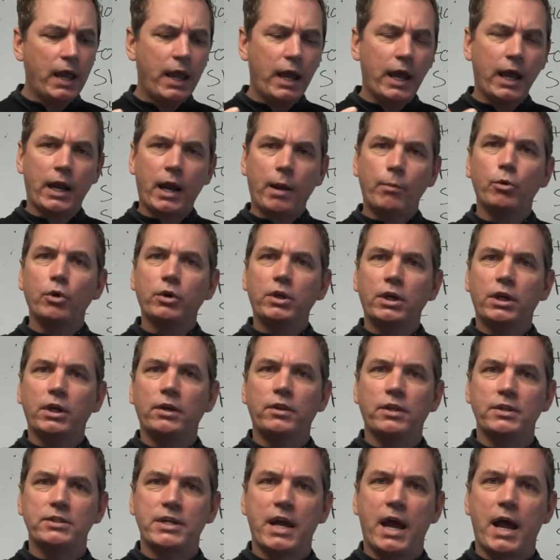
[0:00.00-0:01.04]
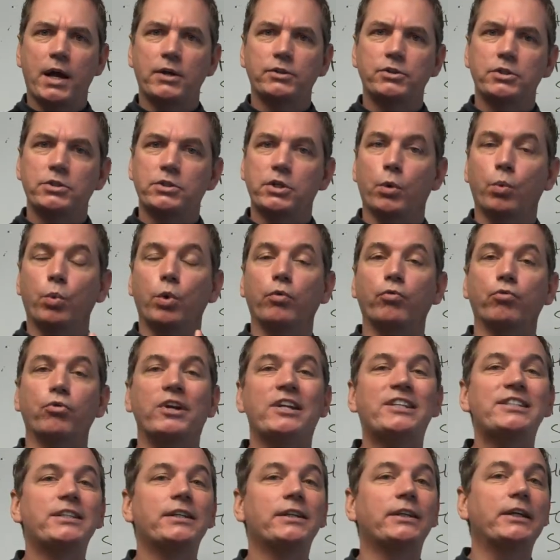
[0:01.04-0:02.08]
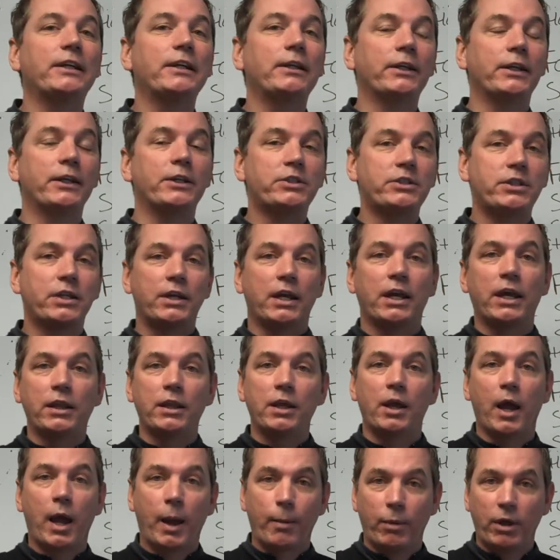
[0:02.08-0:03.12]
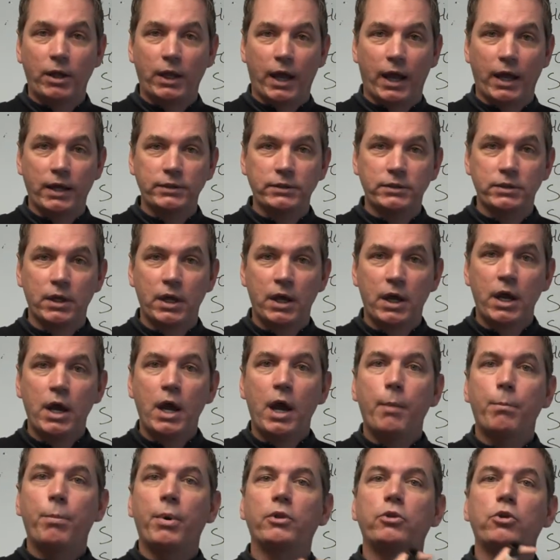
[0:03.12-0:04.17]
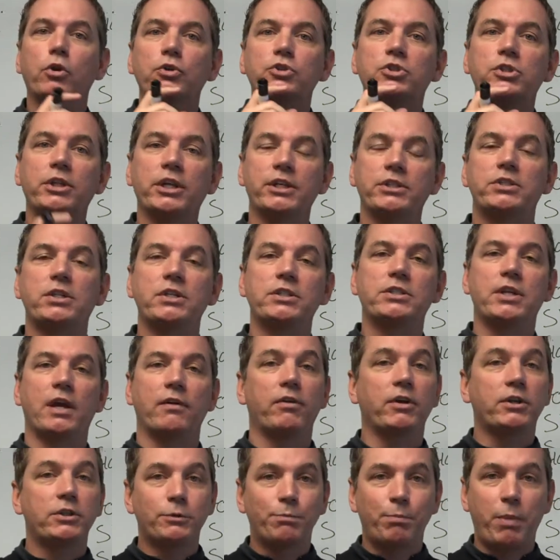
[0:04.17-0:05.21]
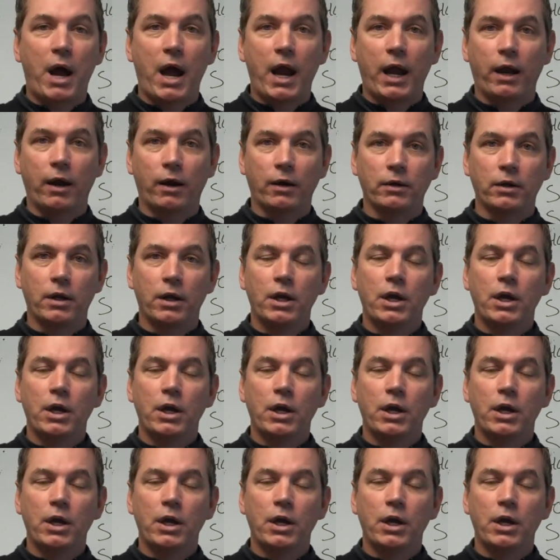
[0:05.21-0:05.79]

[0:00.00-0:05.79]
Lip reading: And I'm looking at these houses that were recently listed in the MLS, but those listings have expired.